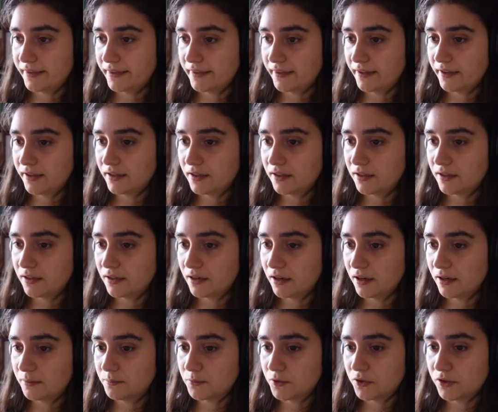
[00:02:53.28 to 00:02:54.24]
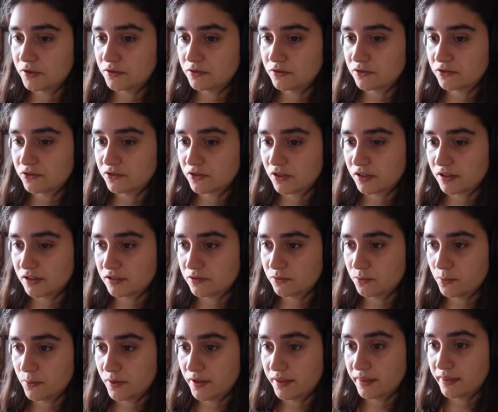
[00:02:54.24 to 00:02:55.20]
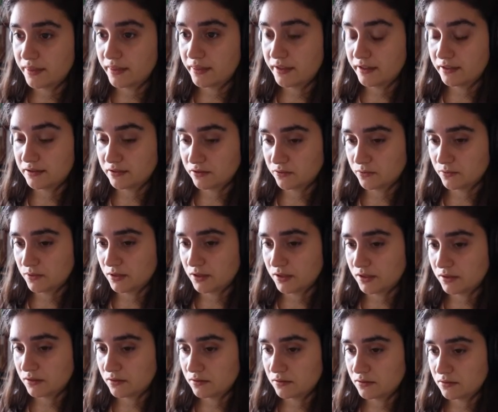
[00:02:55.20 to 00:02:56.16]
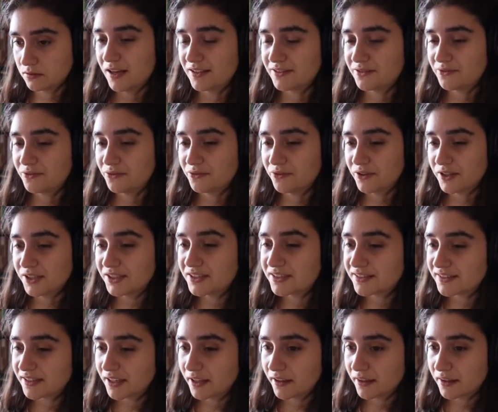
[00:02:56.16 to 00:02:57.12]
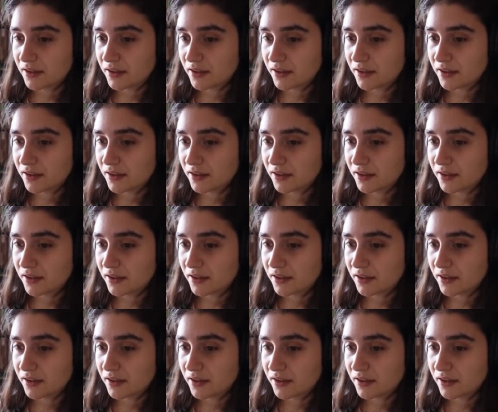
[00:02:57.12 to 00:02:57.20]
think I'm going to start with this one. At first I